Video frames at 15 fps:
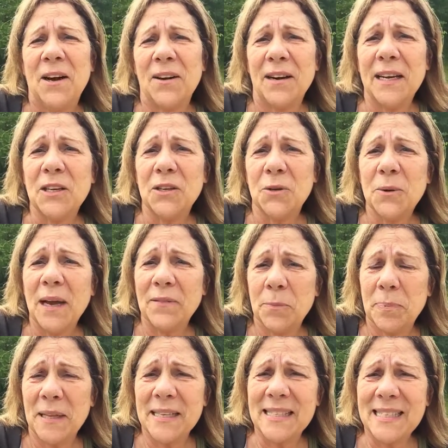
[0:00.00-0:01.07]
All right, you have
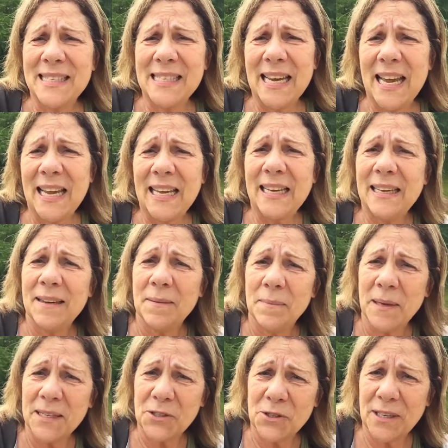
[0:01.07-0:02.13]
a blessed day.
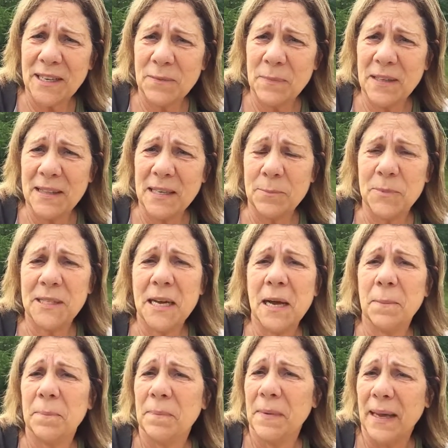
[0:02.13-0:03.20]
Make sure you give me a thumbs
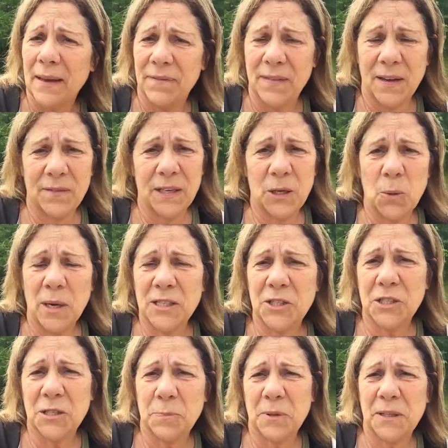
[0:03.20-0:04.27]
up. If you have any
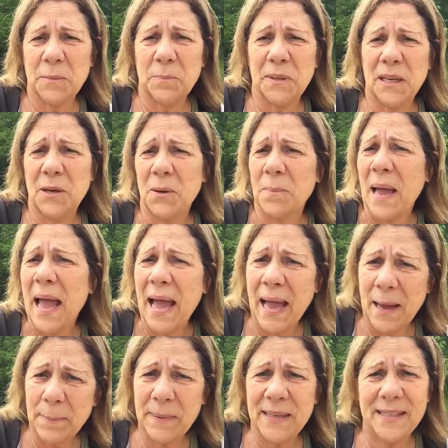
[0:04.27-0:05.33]
questions, put them below. I'm
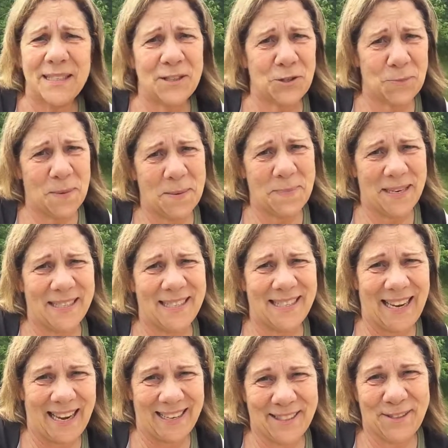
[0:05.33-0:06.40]
happy to do my best
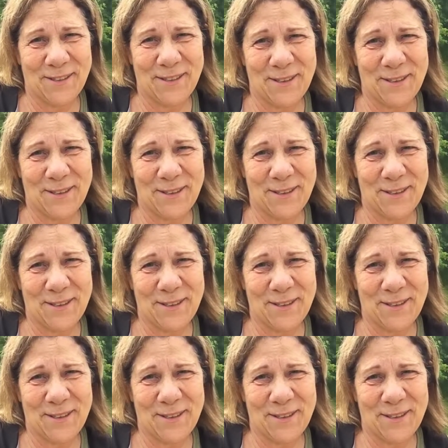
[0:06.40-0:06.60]
to answer